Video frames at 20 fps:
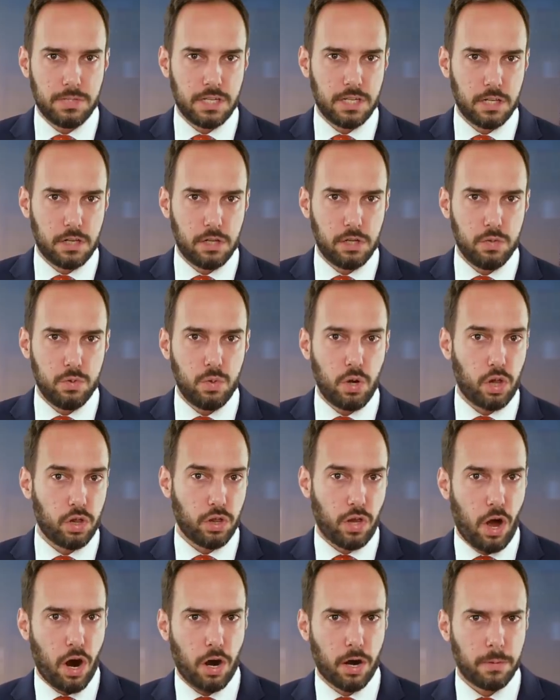include
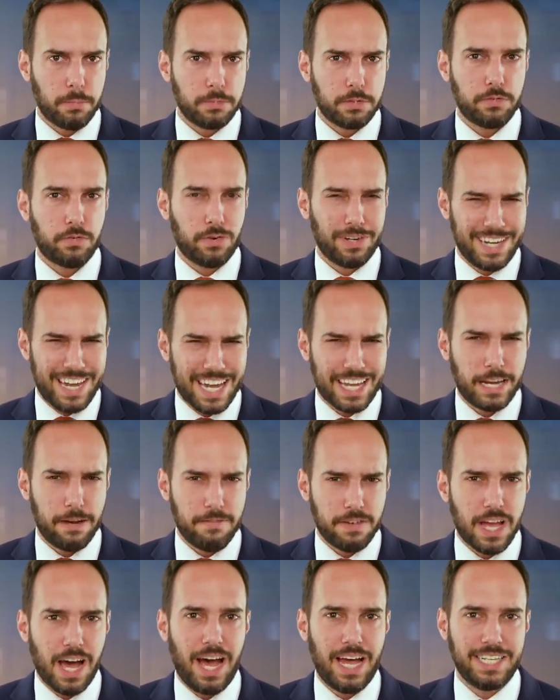alarms for
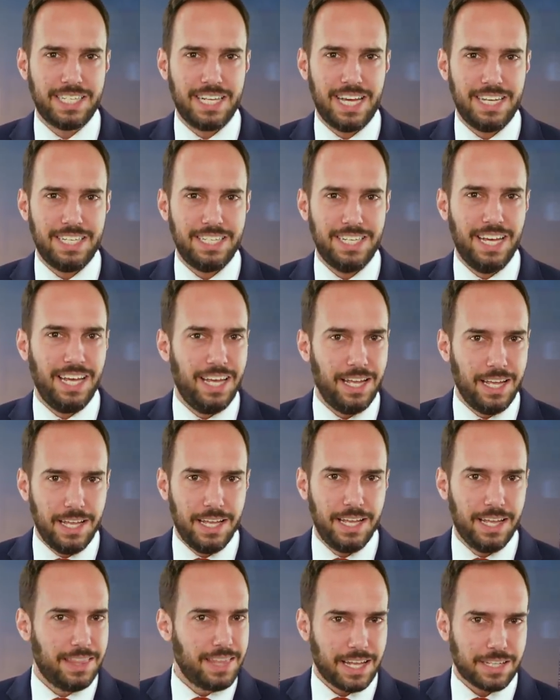negative content?
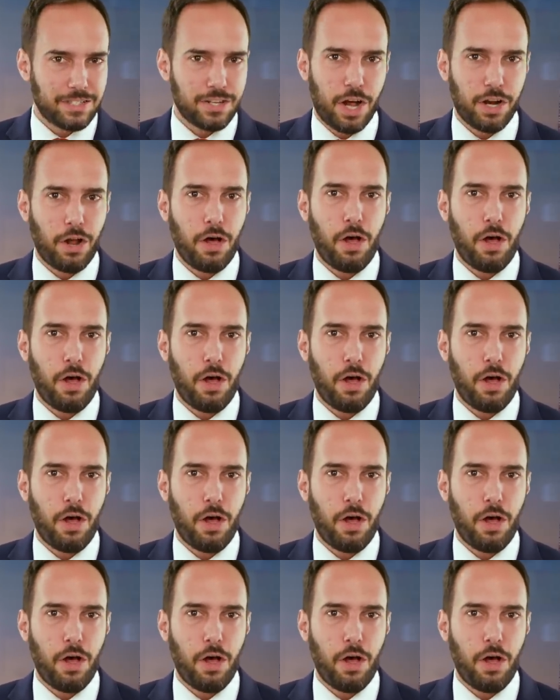That's not